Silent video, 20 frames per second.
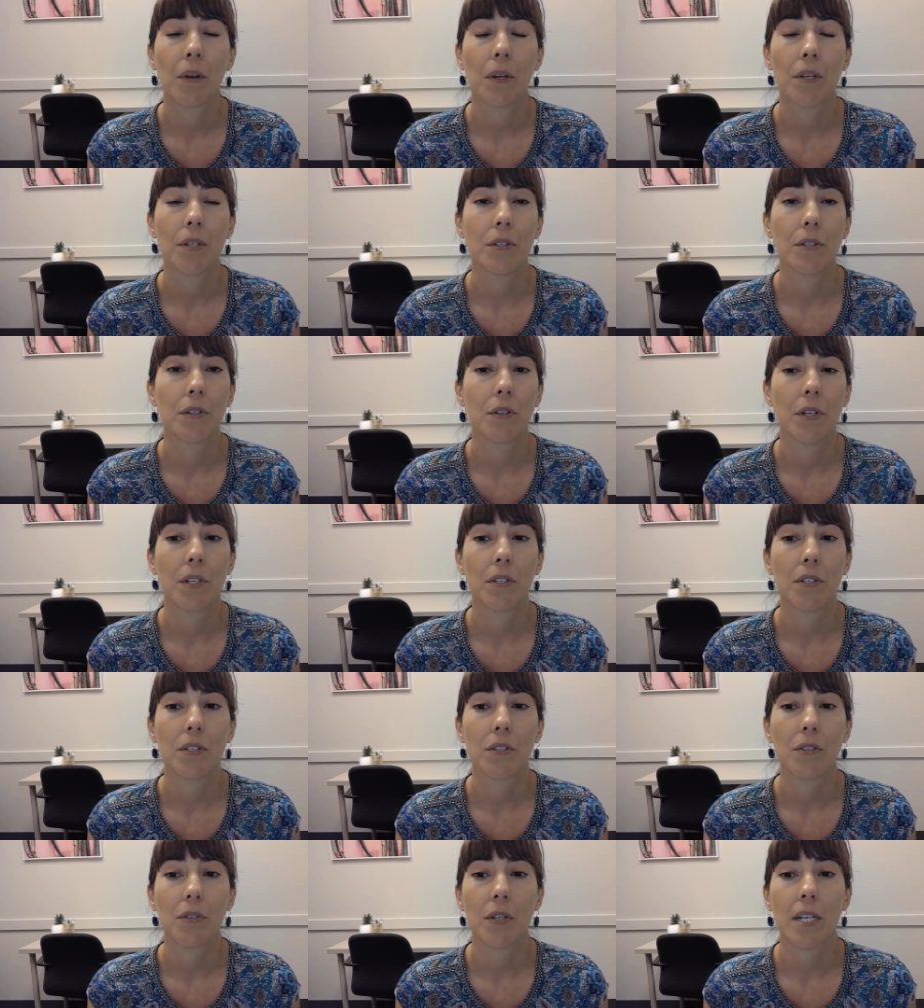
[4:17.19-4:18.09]
Is there
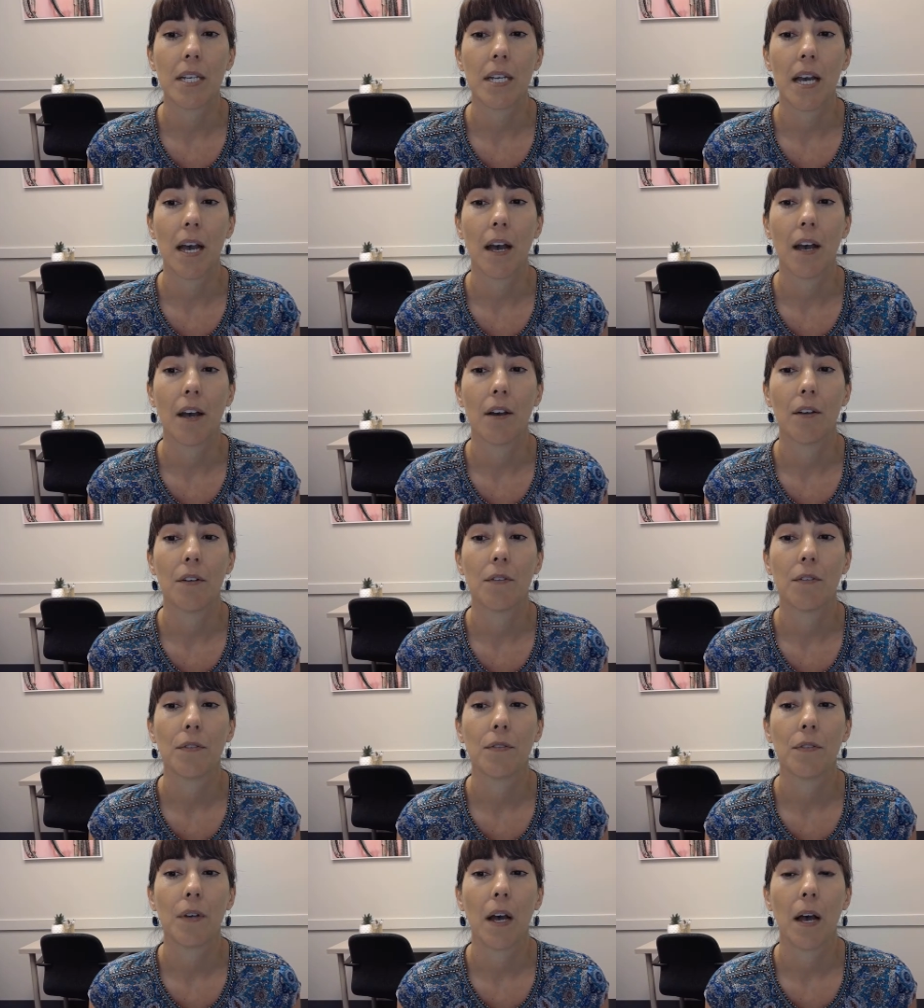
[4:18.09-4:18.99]
history
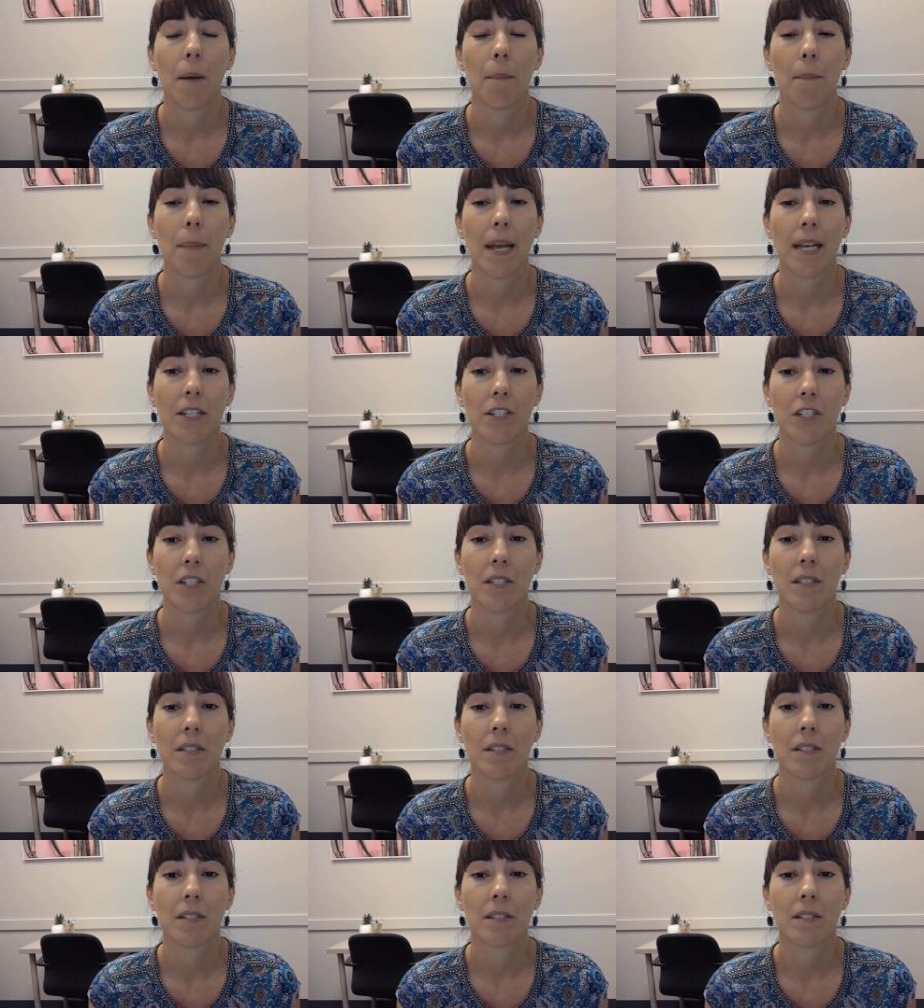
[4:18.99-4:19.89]
of
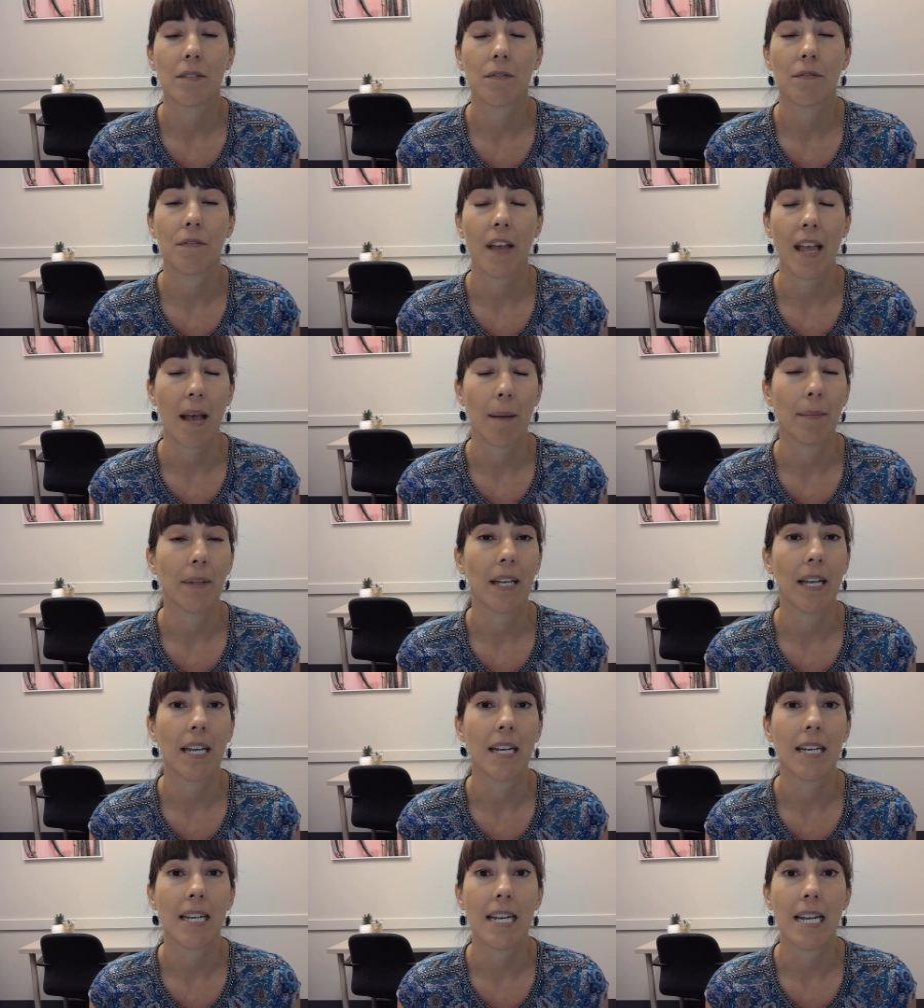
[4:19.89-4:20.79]
patients'
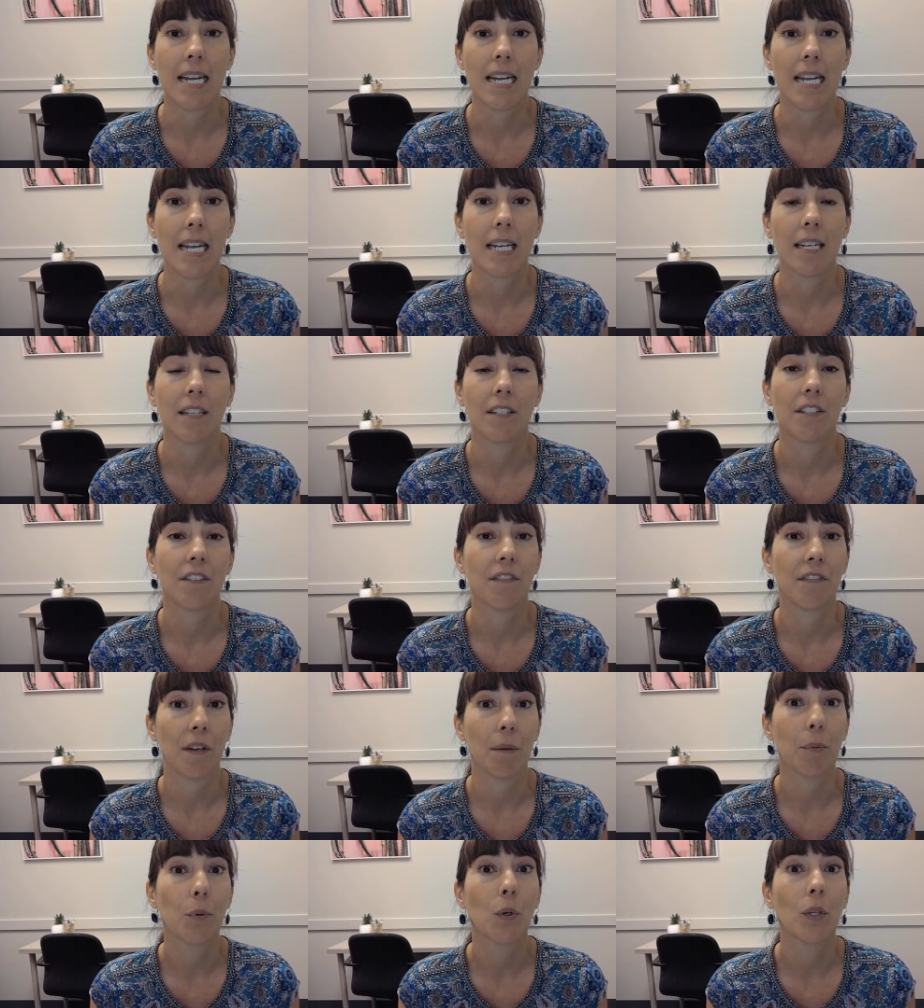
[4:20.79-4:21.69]
family needing a
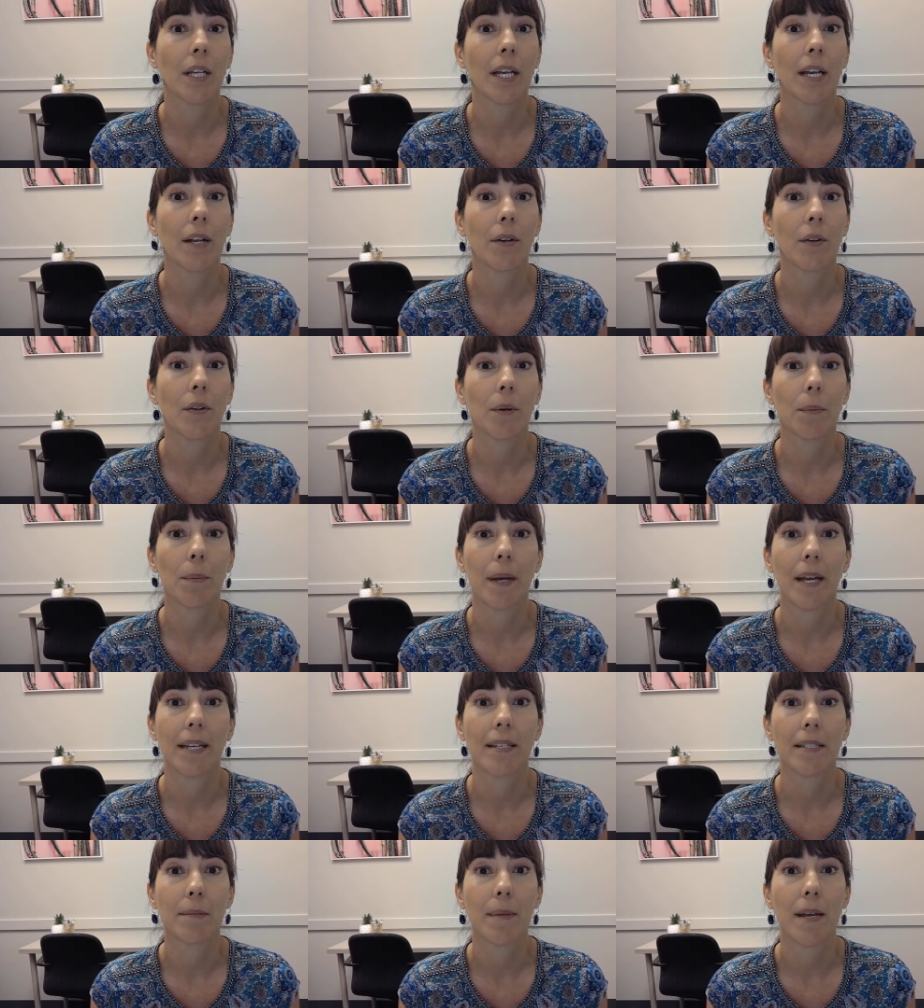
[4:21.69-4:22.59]
defibrillator or
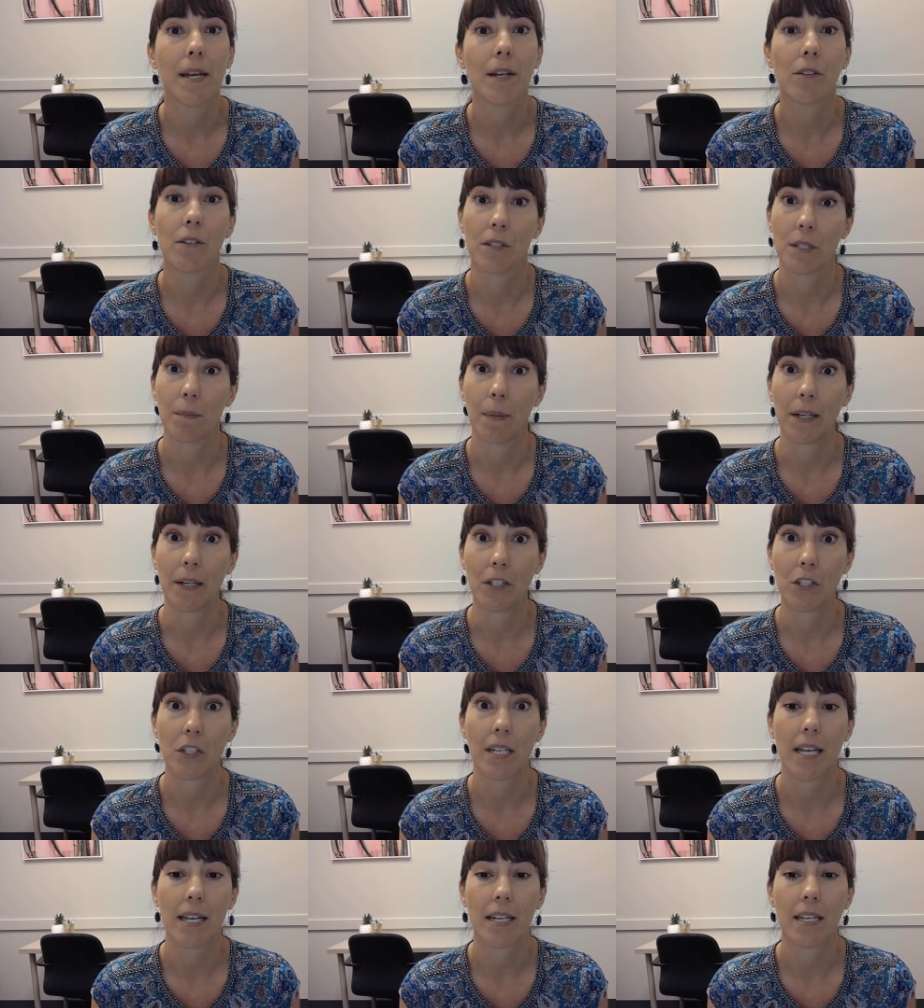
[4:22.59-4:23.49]
pacemaker,
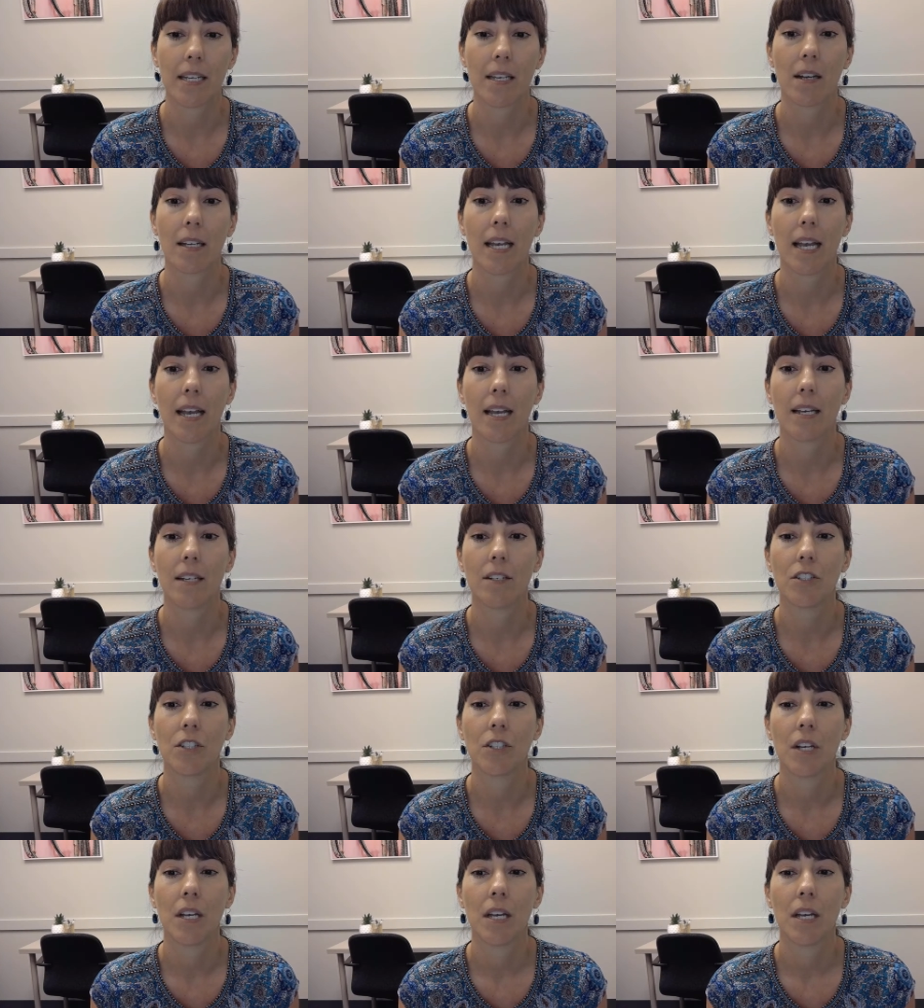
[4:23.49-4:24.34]
especially at a young age?